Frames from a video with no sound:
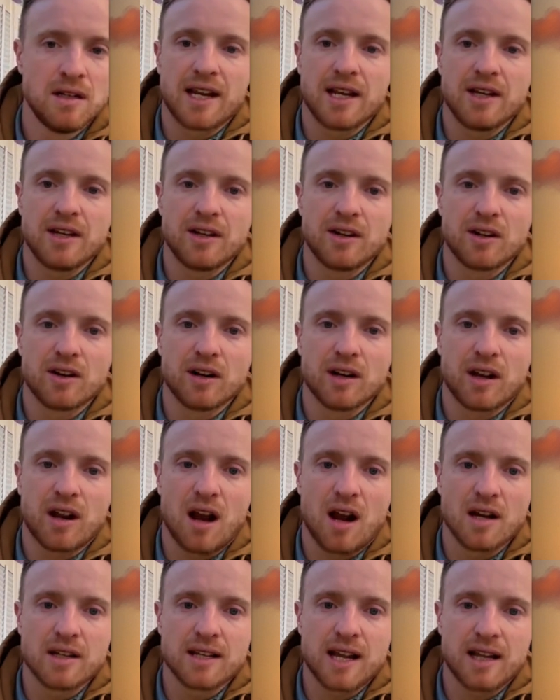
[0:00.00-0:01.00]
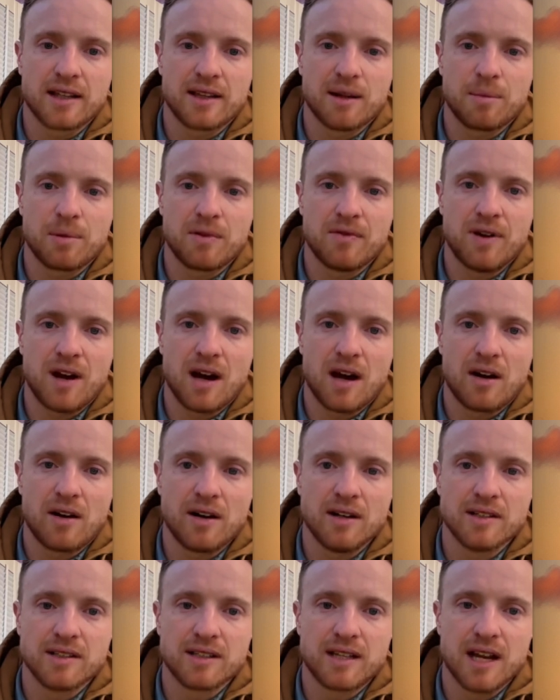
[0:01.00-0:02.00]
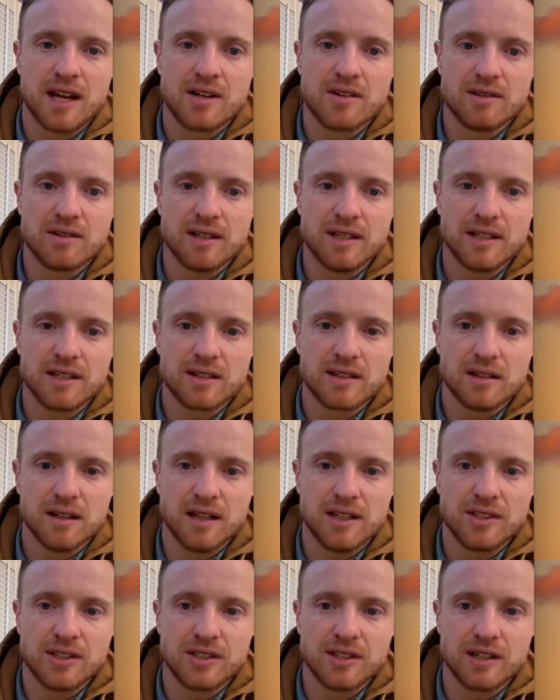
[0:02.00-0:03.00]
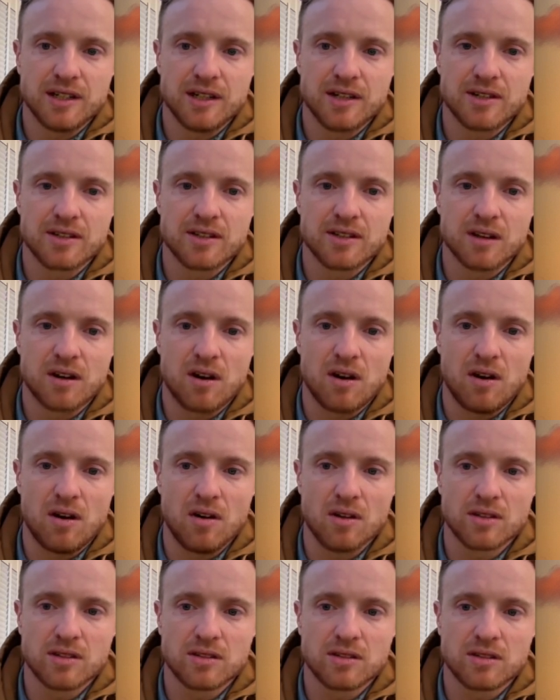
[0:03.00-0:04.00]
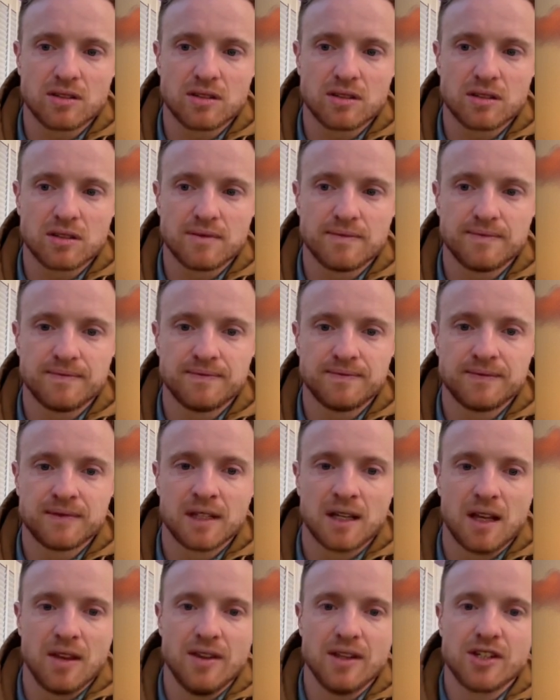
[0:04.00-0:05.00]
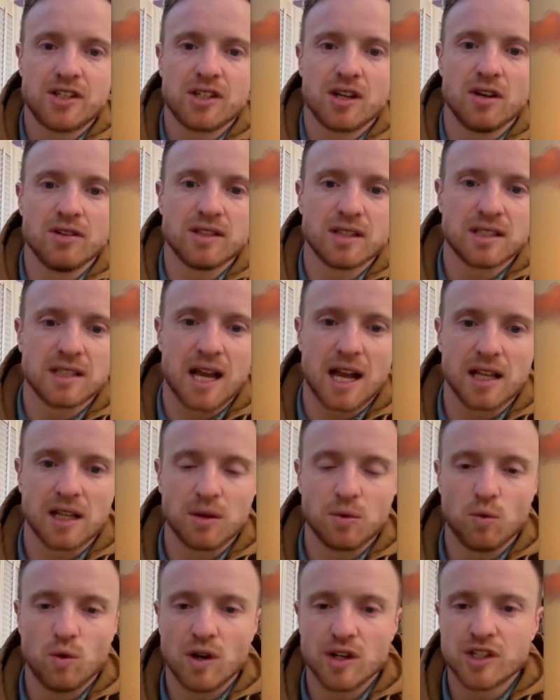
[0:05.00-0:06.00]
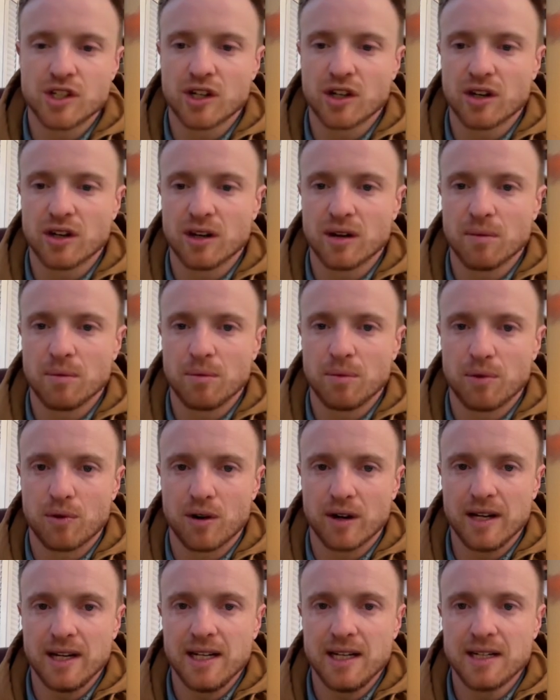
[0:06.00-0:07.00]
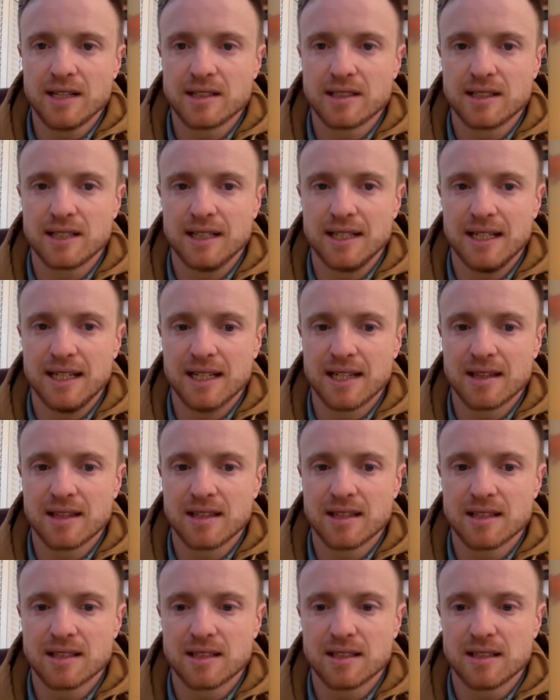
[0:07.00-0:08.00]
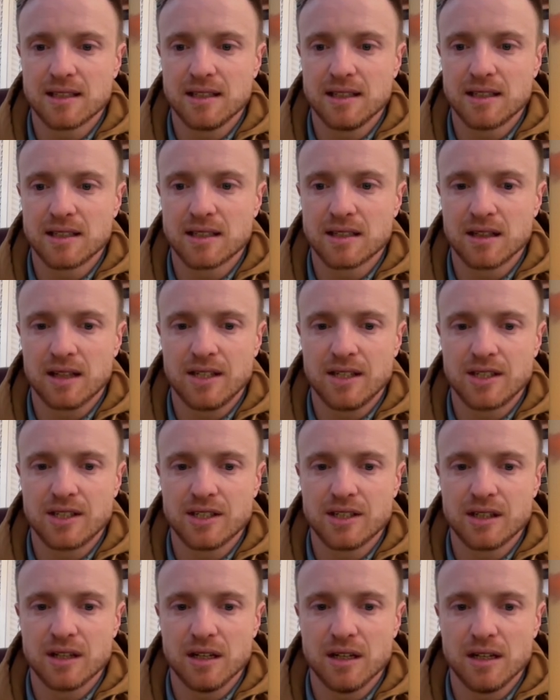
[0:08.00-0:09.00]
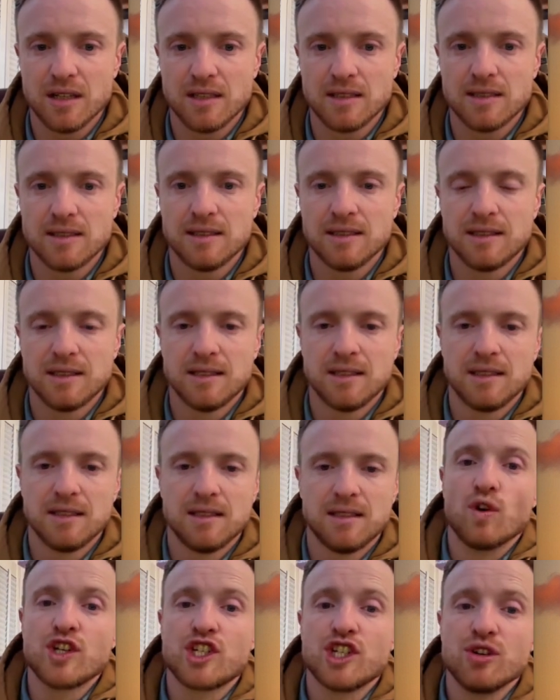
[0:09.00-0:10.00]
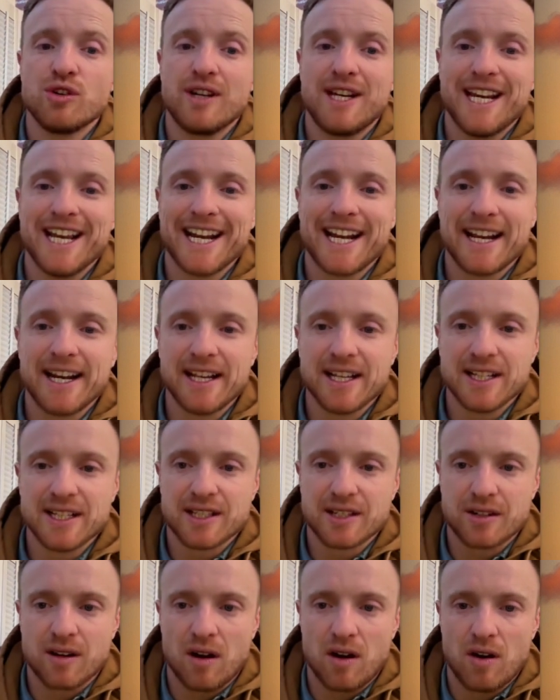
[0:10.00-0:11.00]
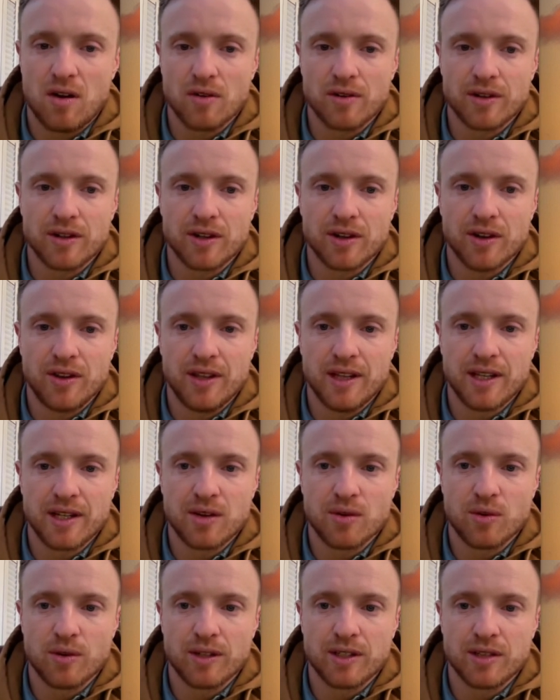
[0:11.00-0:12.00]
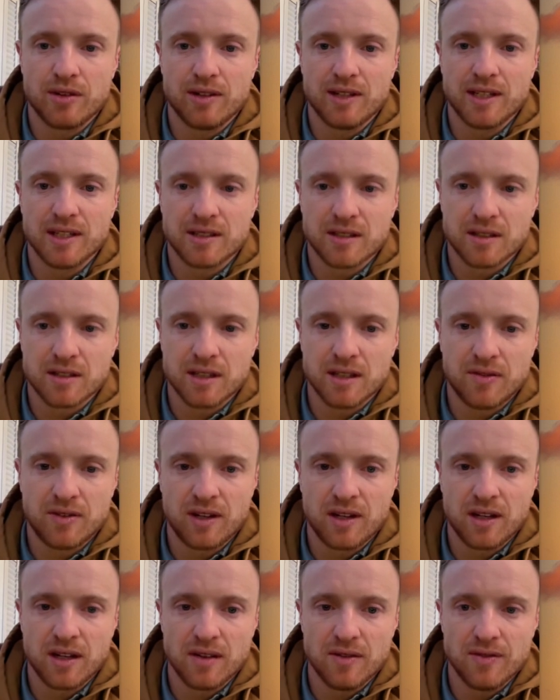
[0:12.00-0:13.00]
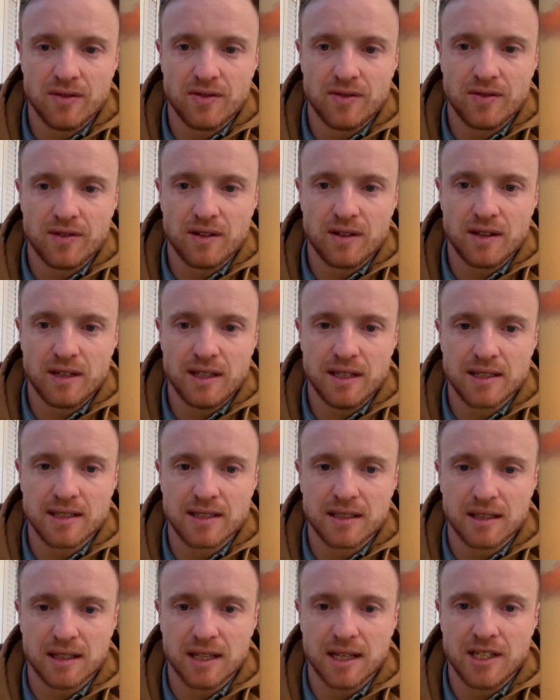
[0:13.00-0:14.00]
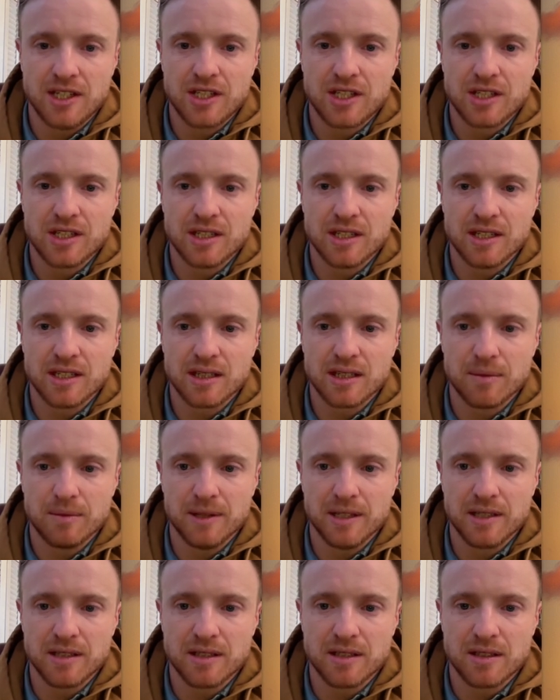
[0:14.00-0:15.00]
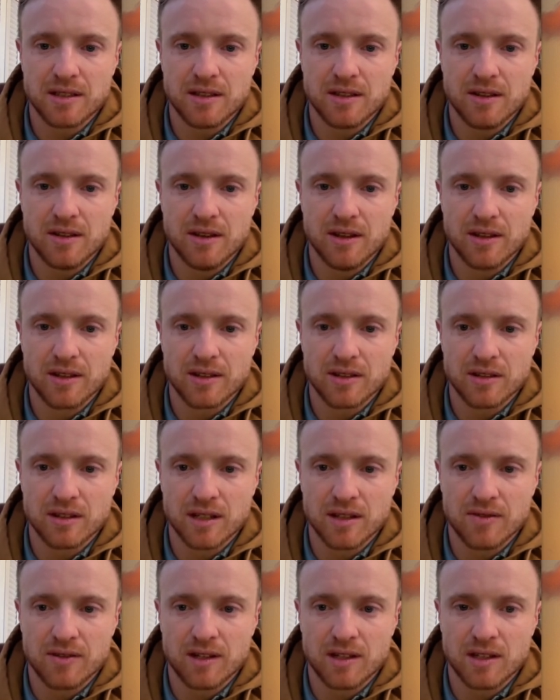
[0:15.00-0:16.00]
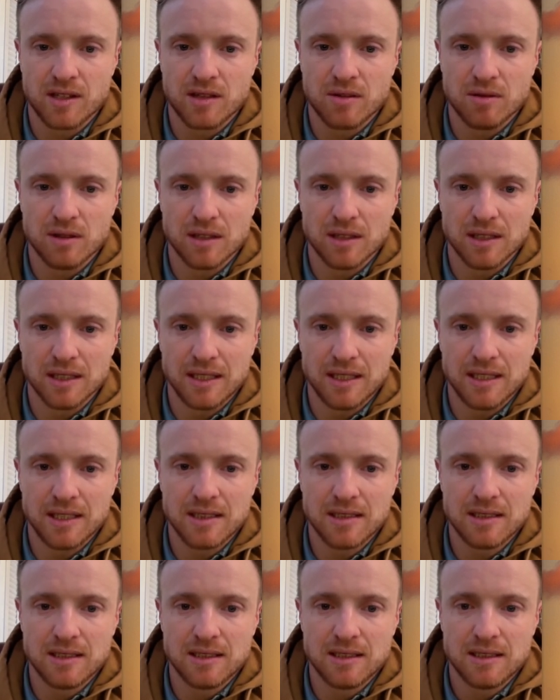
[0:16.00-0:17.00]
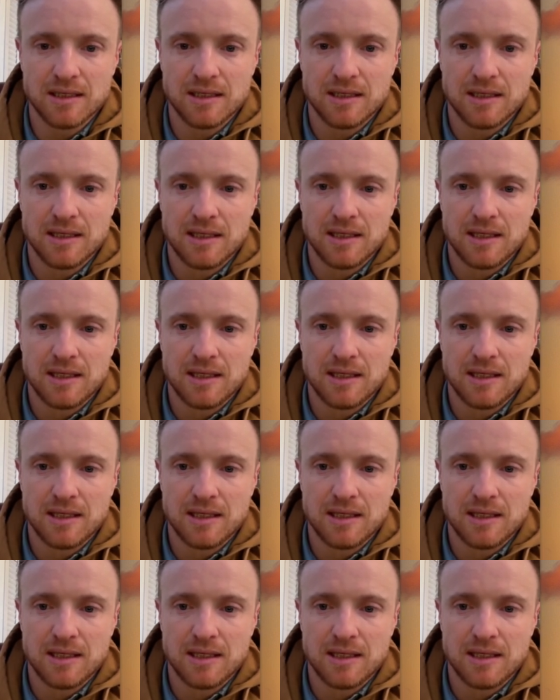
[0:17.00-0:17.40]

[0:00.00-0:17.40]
Second, you're going to contact that provider and schedule an installation. Here's the costs. And this shows exactly what you're to bring to get this installation done. Once you get it installed, you're then going to get a certificate of installation and submit the certificate to ALEA.